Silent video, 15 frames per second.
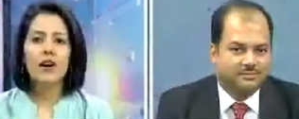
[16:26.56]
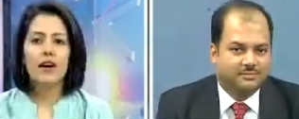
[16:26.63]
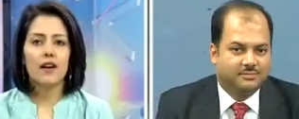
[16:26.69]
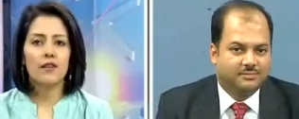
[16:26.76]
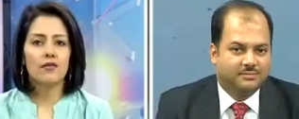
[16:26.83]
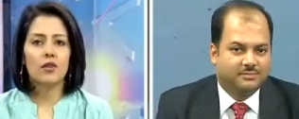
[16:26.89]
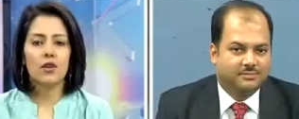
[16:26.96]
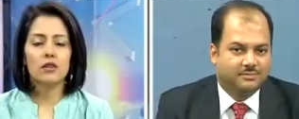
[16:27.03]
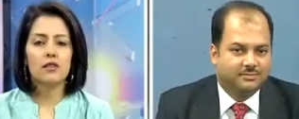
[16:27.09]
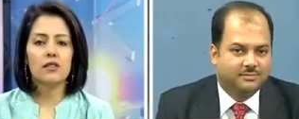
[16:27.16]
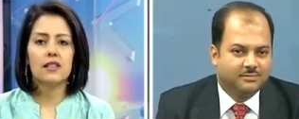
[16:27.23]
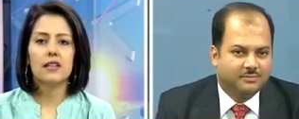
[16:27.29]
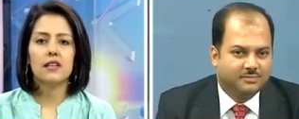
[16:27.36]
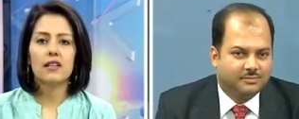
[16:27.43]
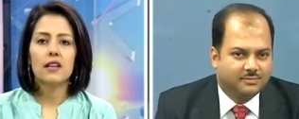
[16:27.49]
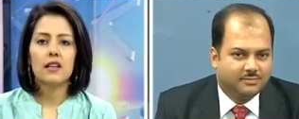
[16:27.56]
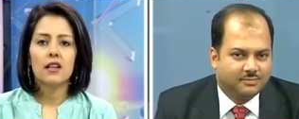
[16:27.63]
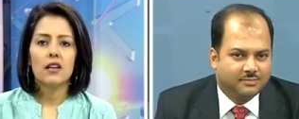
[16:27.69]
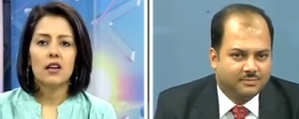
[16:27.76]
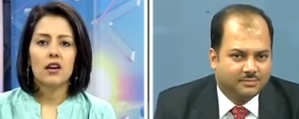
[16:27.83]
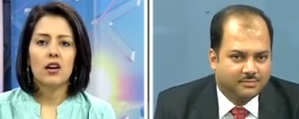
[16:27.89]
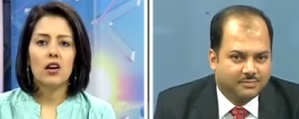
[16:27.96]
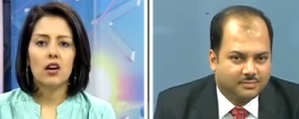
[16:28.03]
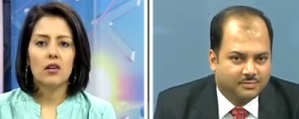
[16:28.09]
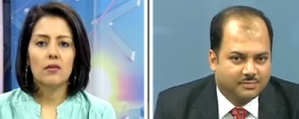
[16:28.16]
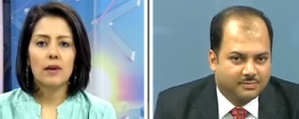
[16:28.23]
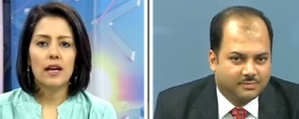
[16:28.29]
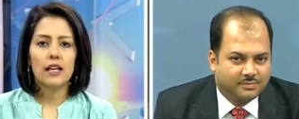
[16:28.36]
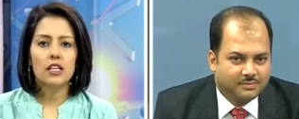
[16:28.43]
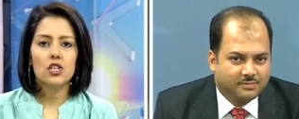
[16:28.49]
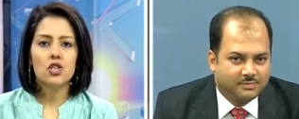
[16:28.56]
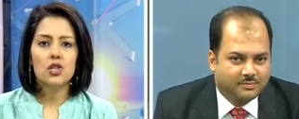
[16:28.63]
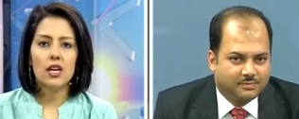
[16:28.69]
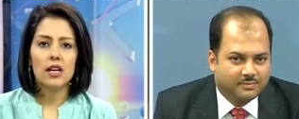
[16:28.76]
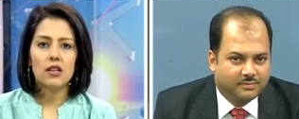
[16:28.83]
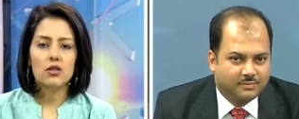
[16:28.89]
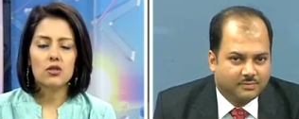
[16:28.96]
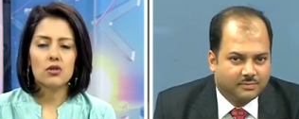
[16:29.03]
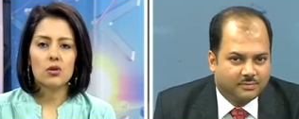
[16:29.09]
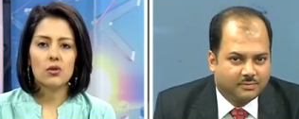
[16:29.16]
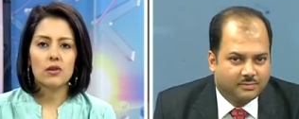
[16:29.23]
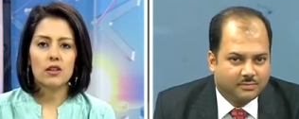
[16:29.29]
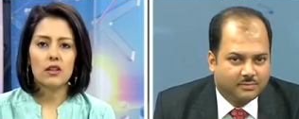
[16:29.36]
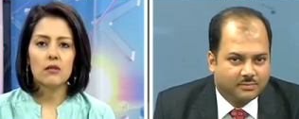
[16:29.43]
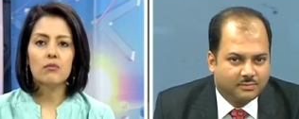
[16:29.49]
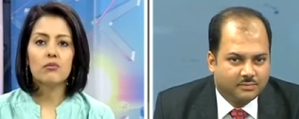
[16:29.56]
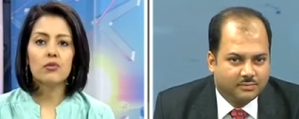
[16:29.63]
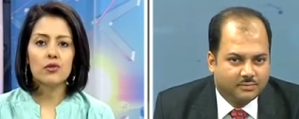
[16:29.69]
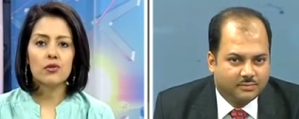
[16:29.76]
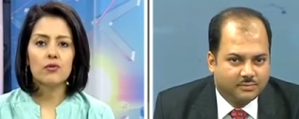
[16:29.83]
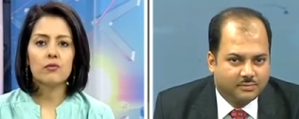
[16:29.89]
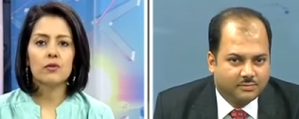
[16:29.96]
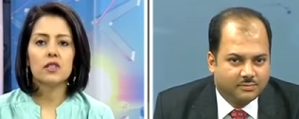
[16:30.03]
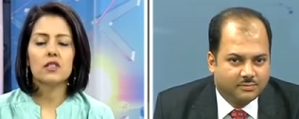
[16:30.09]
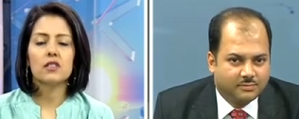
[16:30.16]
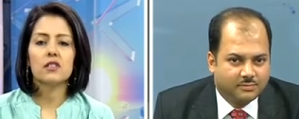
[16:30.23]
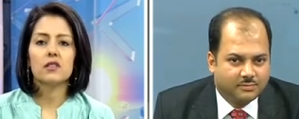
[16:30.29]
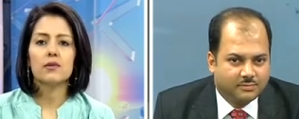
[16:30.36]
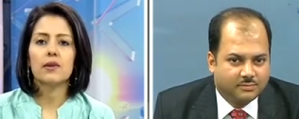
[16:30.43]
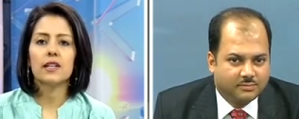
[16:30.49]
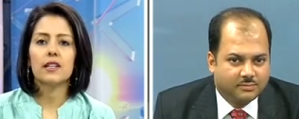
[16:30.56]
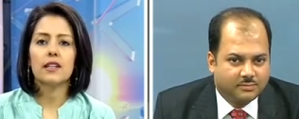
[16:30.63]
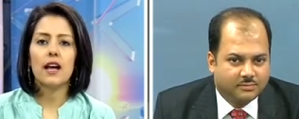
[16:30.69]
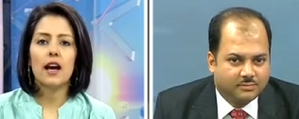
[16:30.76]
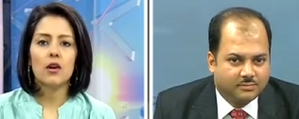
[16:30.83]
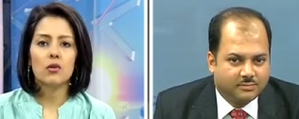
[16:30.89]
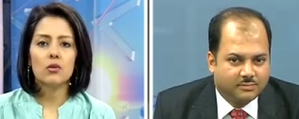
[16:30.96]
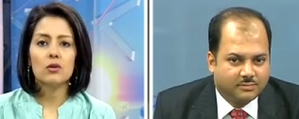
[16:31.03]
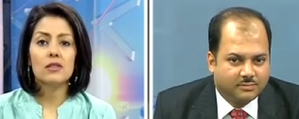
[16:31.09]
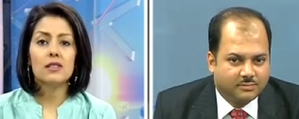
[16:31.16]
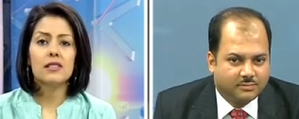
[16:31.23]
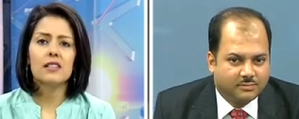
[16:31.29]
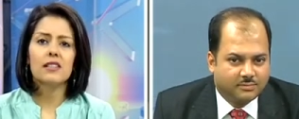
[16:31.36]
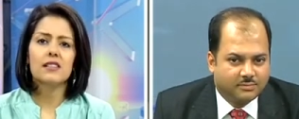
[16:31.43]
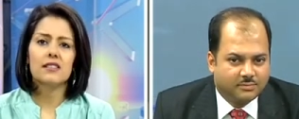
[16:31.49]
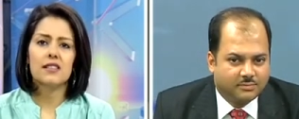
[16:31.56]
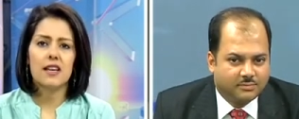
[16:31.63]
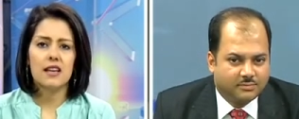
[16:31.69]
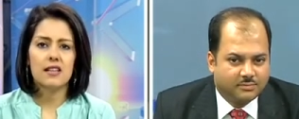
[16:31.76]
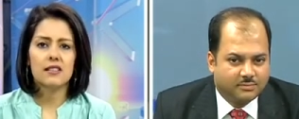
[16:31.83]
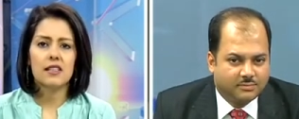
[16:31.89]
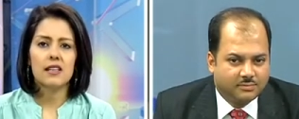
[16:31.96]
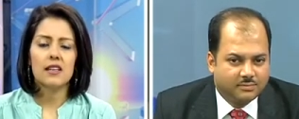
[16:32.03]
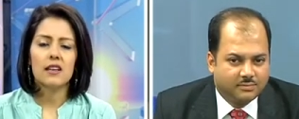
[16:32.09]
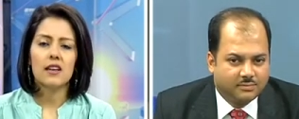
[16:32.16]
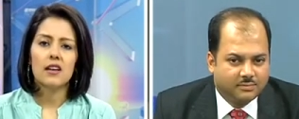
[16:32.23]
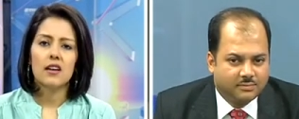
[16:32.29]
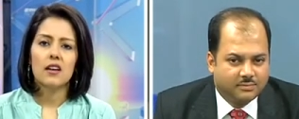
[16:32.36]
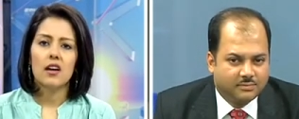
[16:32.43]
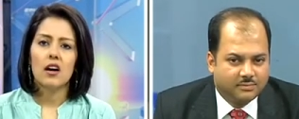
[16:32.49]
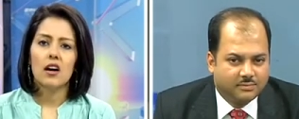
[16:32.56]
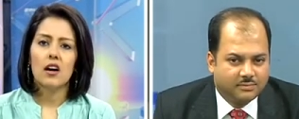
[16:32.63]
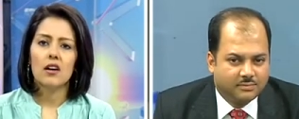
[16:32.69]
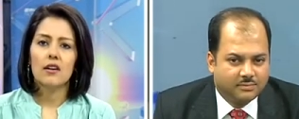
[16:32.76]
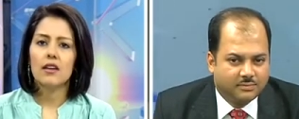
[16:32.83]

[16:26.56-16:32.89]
Speaker 1: have not seen um, any change or an improvement, where the outlook still is hazy? Uh,